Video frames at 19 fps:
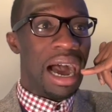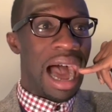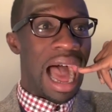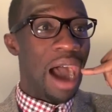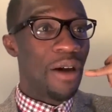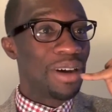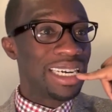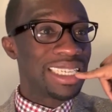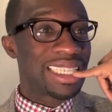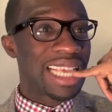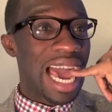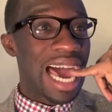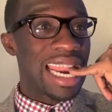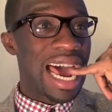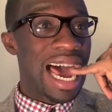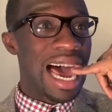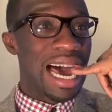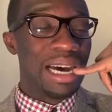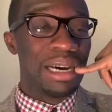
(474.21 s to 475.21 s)
How is
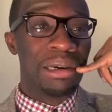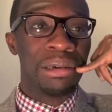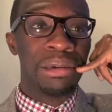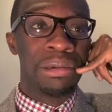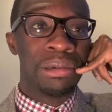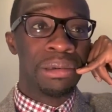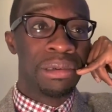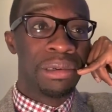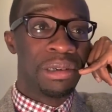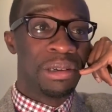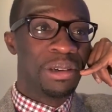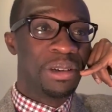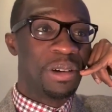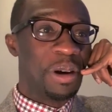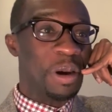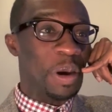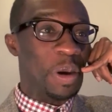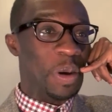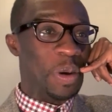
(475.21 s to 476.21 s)
Ghana?
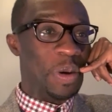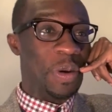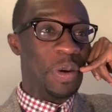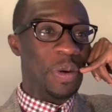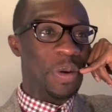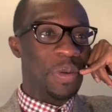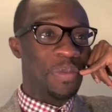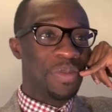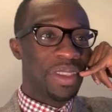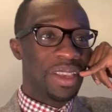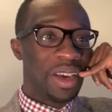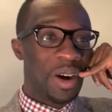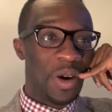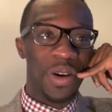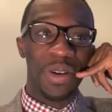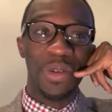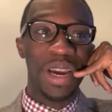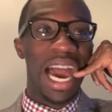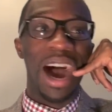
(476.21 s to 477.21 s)
Oh,
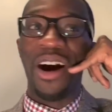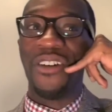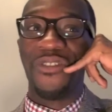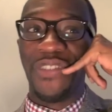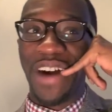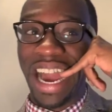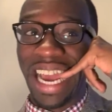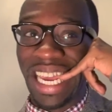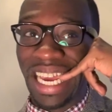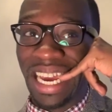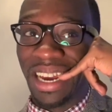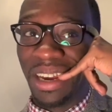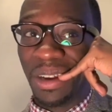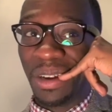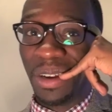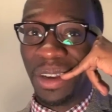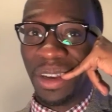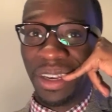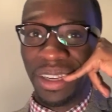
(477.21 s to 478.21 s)
we are all fine here.
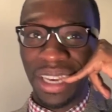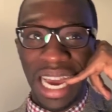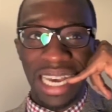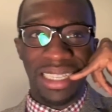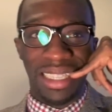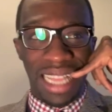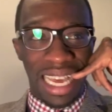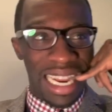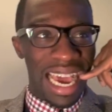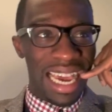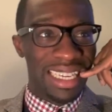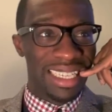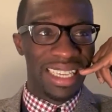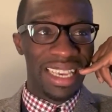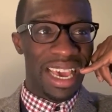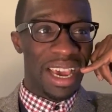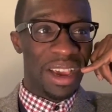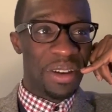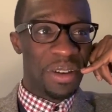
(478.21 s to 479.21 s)
Yes, Nana is
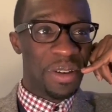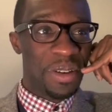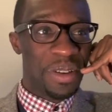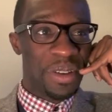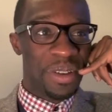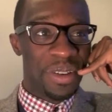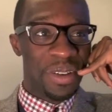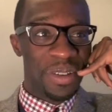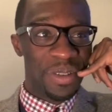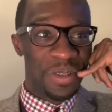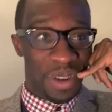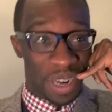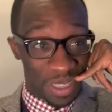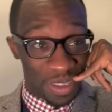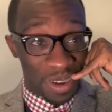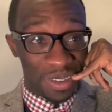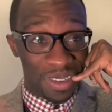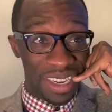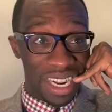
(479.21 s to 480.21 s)
here. You
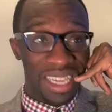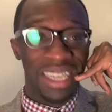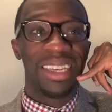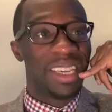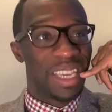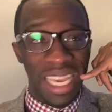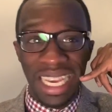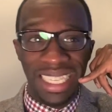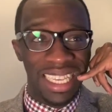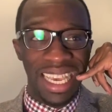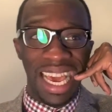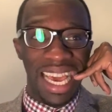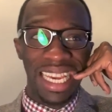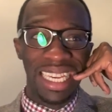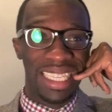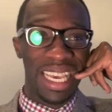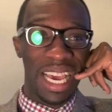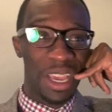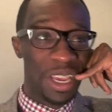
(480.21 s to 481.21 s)
don't talk to he's here,
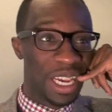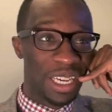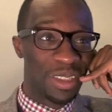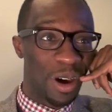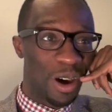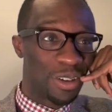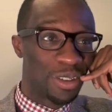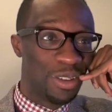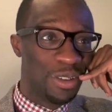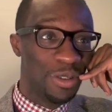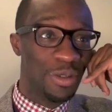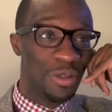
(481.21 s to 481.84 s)
he can talk to